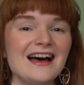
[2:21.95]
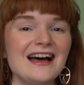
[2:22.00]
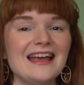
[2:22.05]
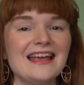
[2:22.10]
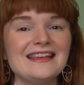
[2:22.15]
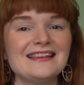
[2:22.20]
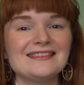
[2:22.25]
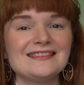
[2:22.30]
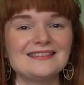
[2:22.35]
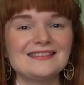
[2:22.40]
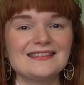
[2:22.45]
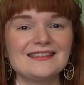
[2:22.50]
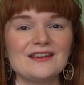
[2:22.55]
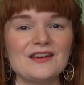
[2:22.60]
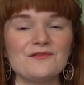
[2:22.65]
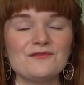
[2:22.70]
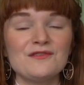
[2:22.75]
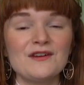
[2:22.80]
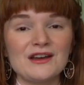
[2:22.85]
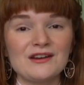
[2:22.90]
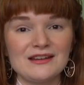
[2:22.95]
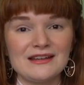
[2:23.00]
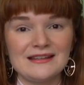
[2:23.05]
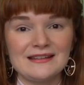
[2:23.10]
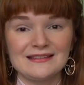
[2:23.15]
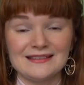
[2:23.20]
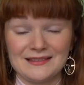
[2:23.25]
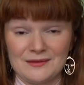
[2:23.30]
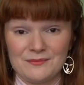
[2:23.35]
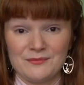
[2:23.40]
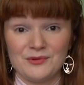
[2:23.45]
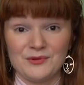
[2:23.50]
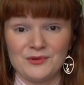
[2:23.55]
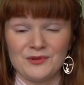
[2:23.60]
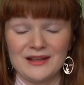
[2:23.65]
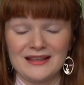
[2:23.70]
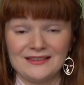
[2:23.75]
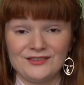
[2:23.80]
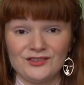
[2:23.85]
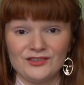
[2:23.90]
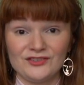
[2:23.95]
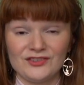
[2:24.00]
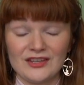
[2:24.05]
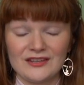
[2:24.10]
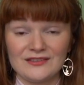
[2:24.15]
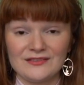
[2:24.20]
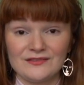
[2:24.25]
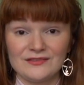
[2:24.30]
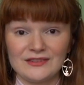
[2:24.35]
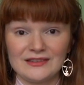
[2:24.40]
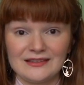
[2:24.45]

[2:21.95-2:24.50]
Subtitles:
It's very simple. It's just a